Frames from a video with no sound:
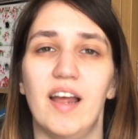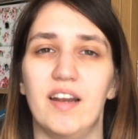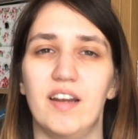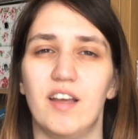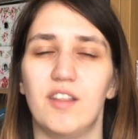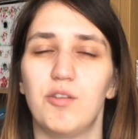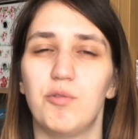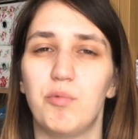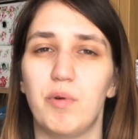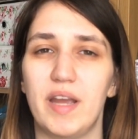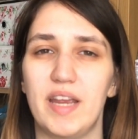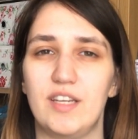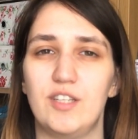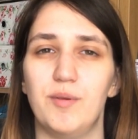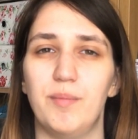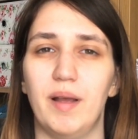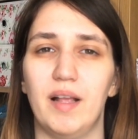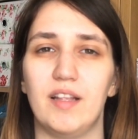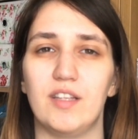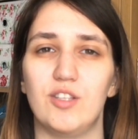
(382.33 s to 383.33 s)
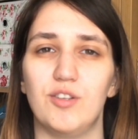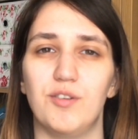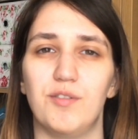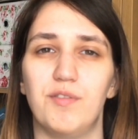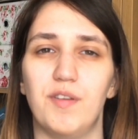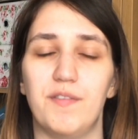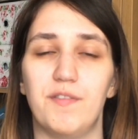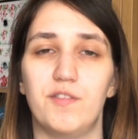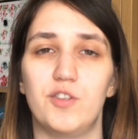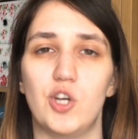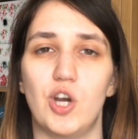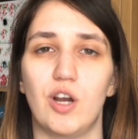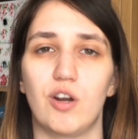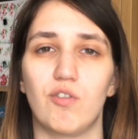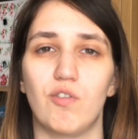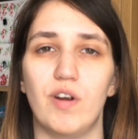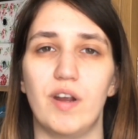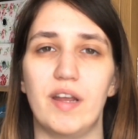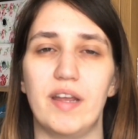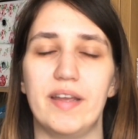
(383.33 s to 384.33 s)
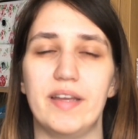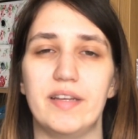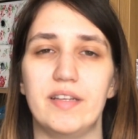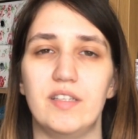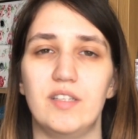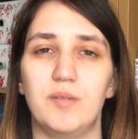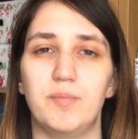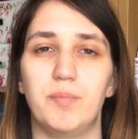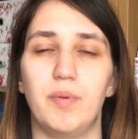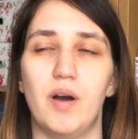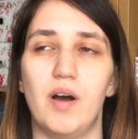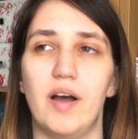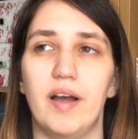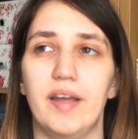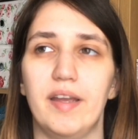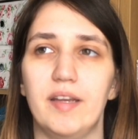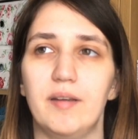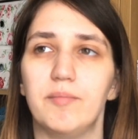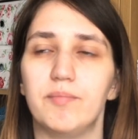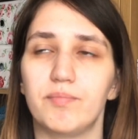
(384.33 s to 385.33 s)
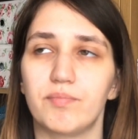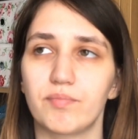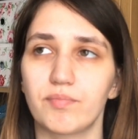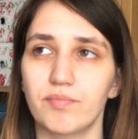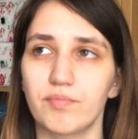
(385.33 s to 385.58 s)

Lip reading: Another way to balance your fifth chakra is by